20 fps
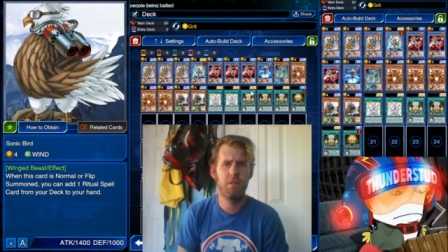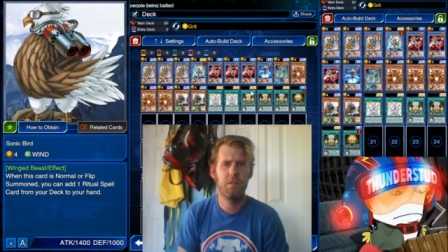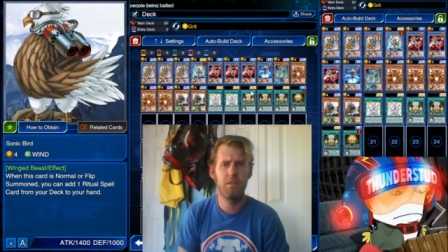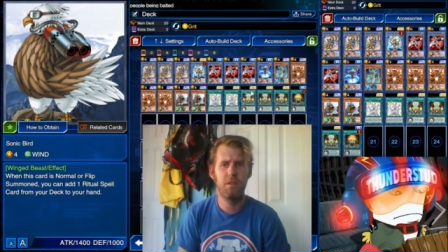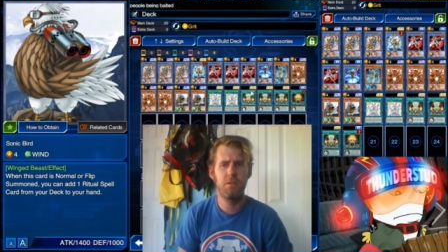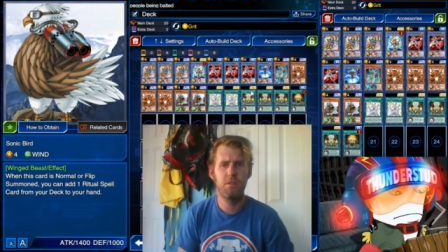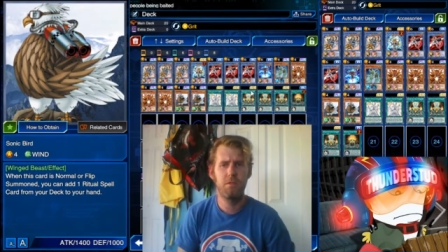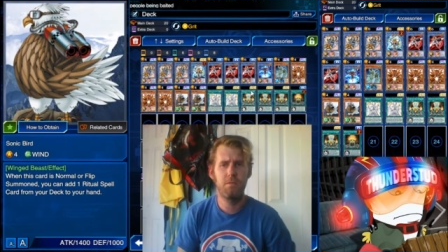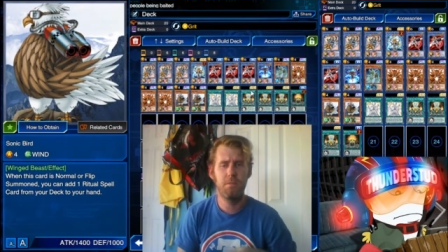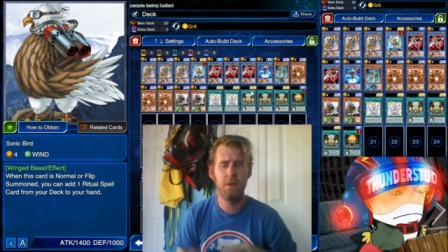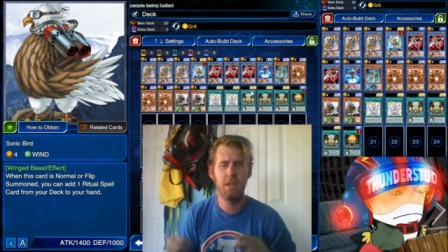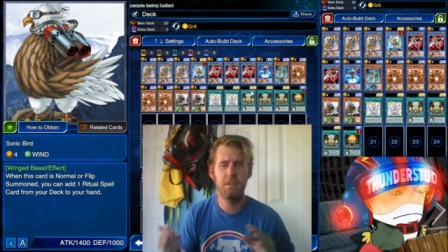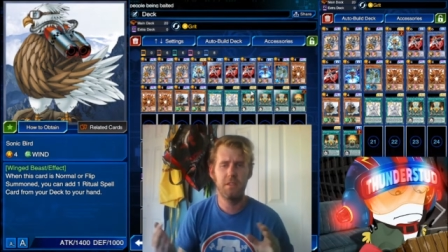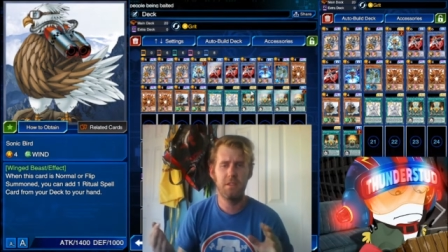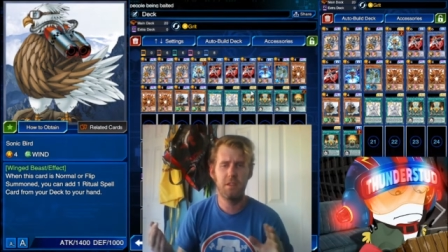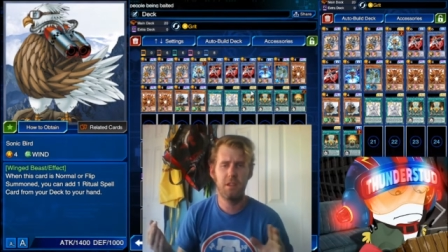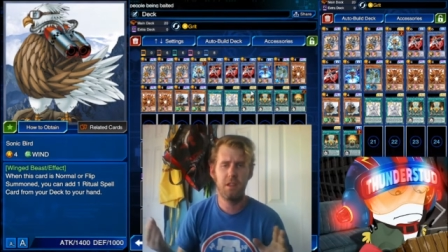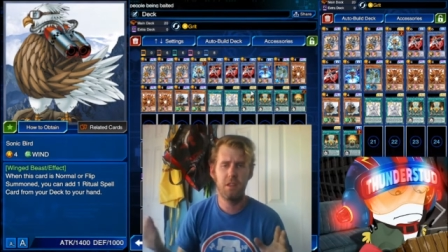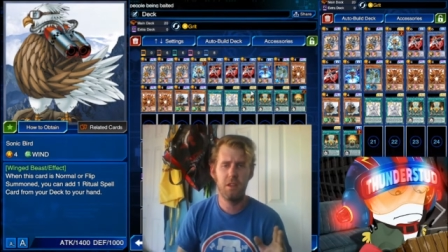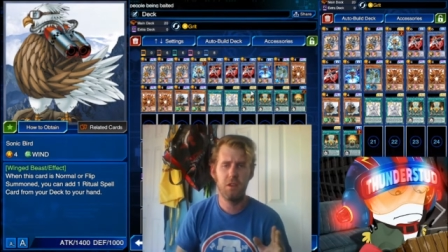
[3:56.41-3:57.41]
This makes
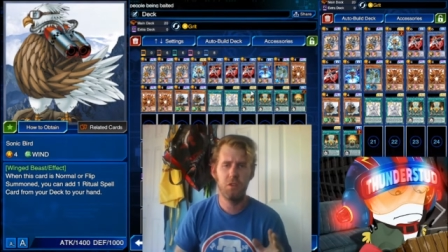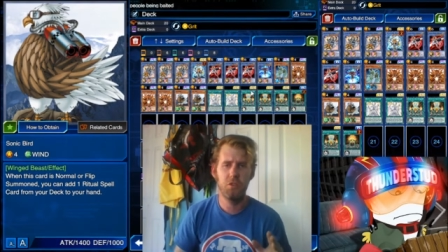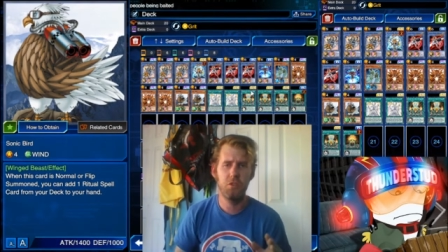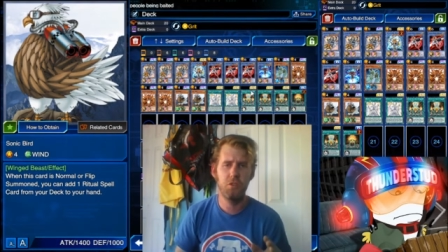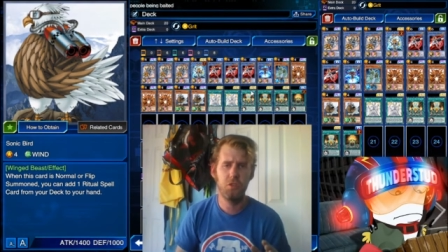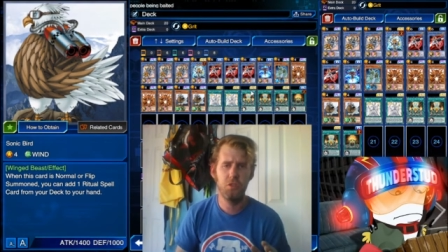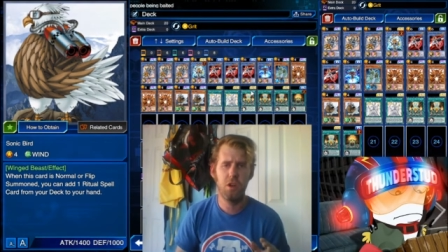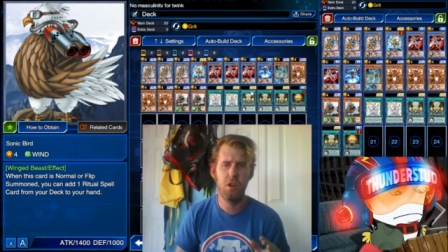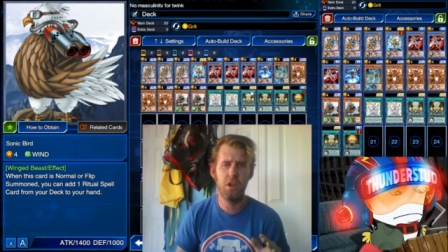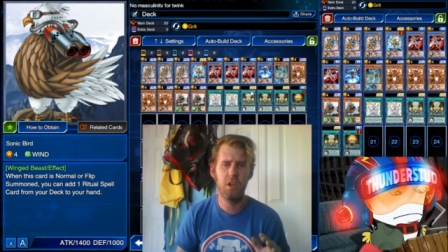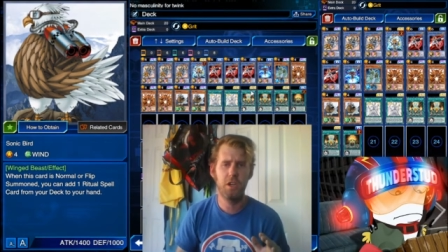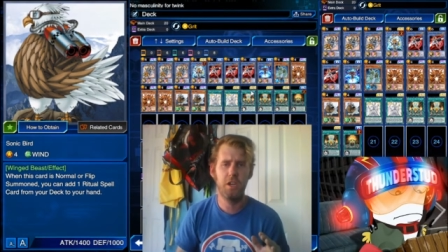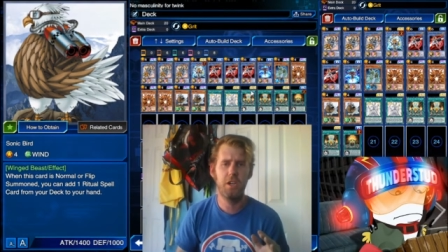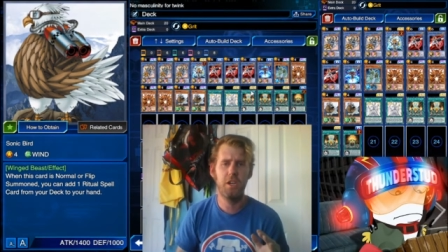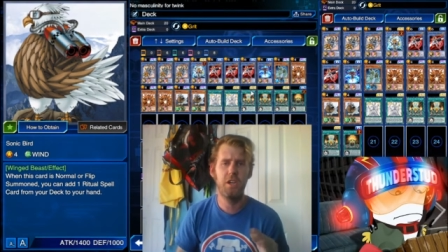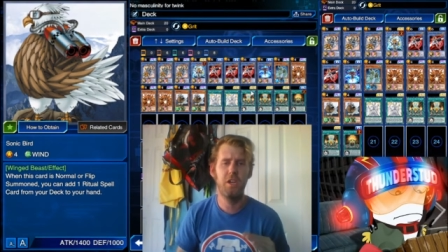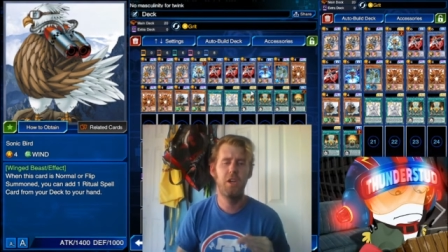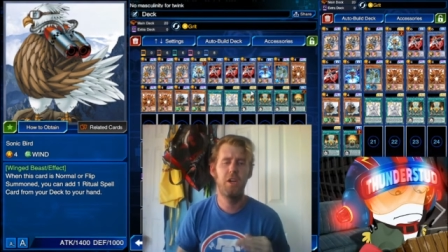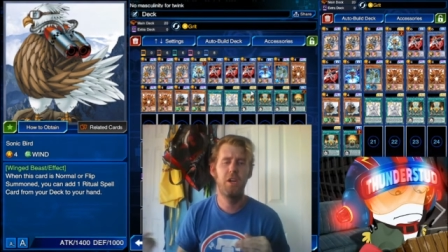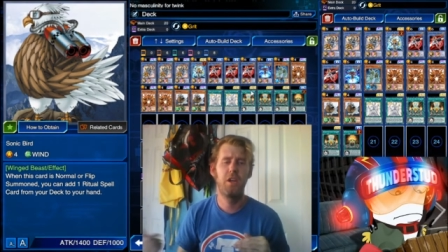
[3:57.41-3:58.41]
it a little
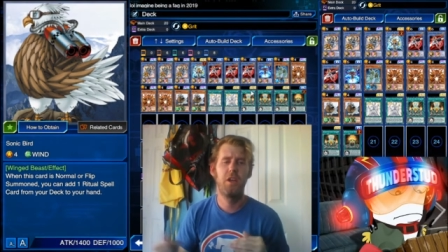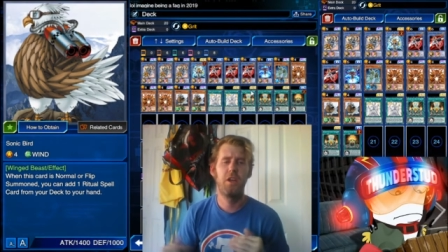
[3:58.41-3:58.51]
stronger.